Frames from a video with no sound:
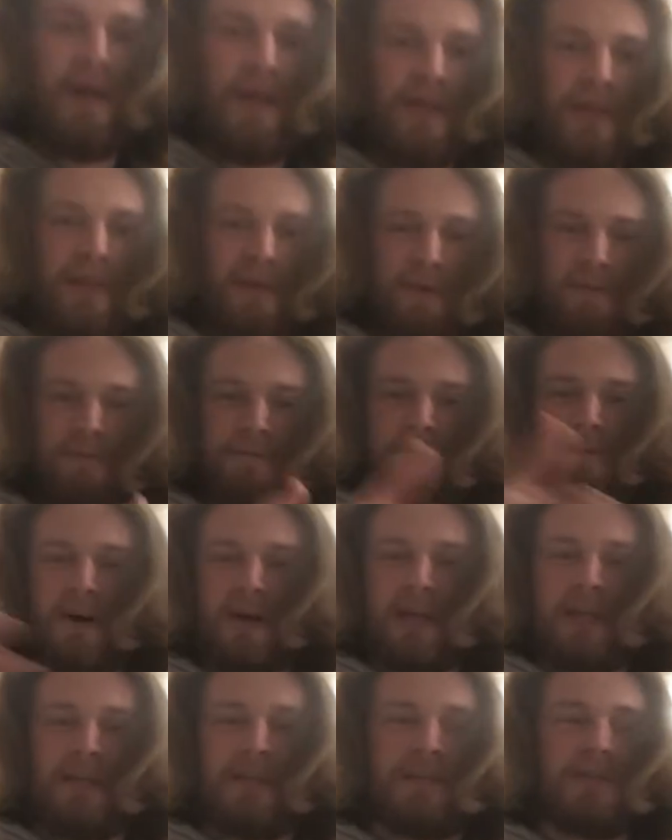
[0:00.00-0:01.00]
the
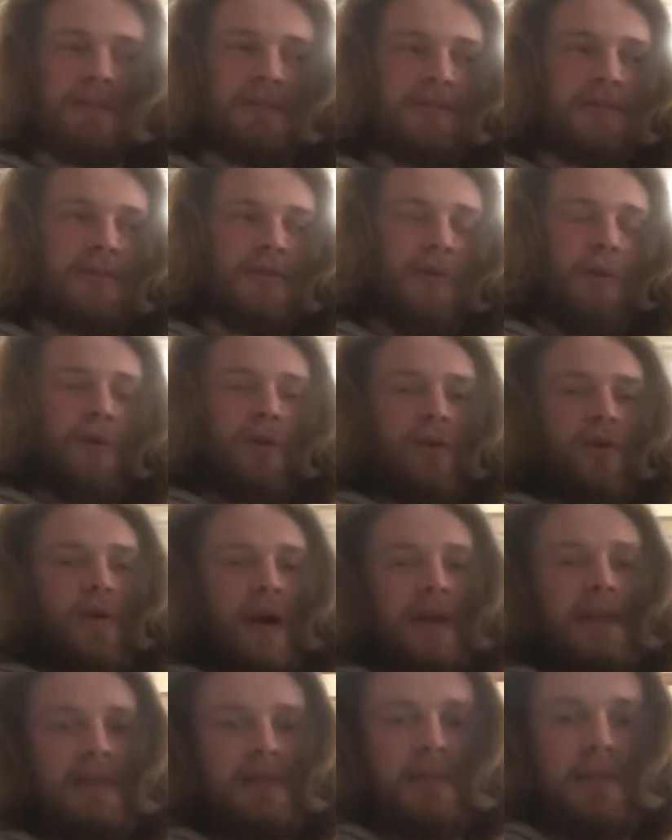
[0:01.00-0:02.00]
funniest or
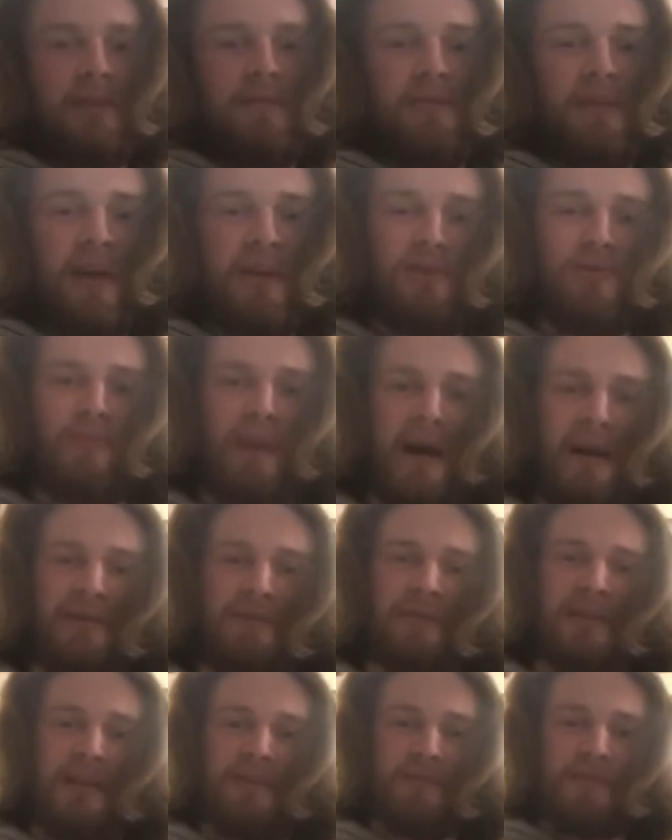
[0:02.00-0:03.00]
greatest gift that you might
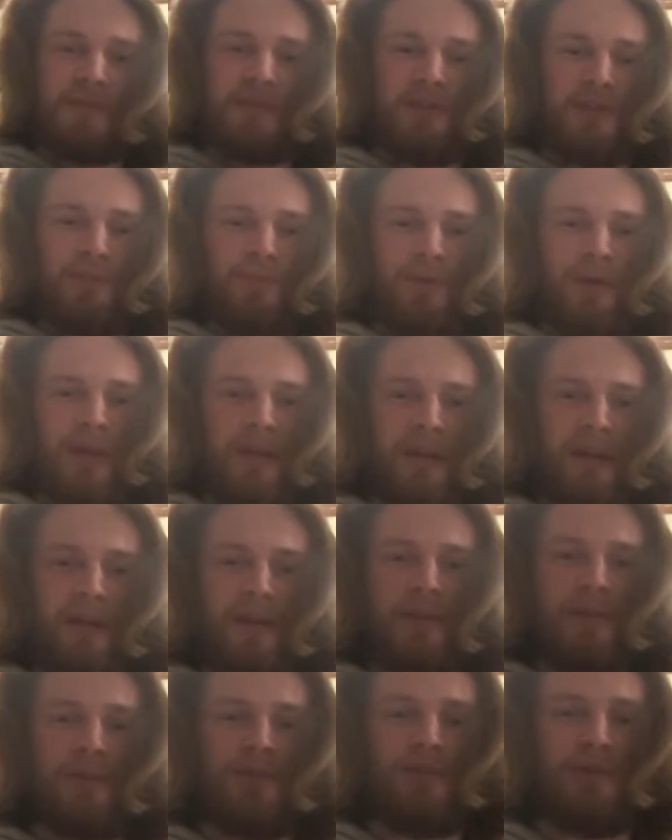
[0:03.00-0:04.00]
have given someone
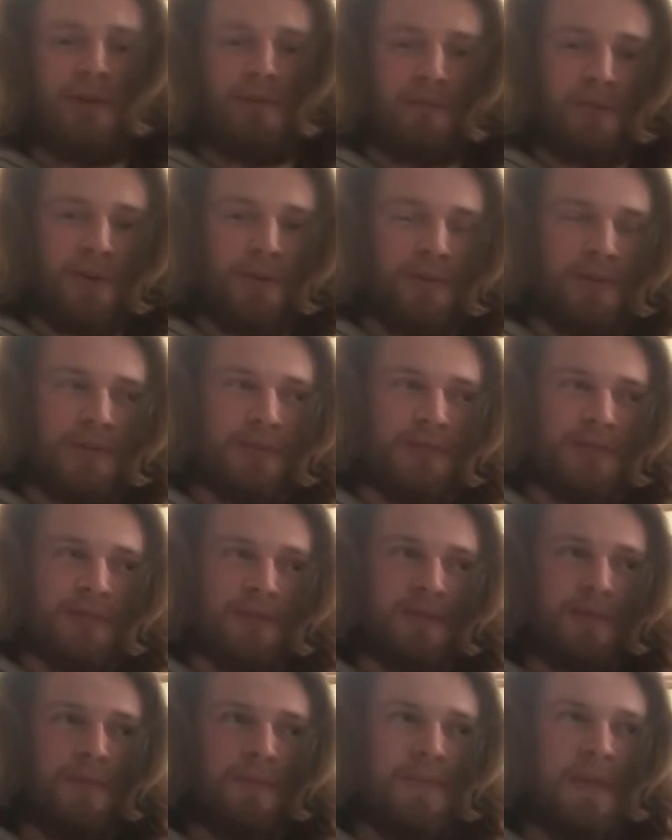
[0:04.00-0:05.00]
this year for Christmas.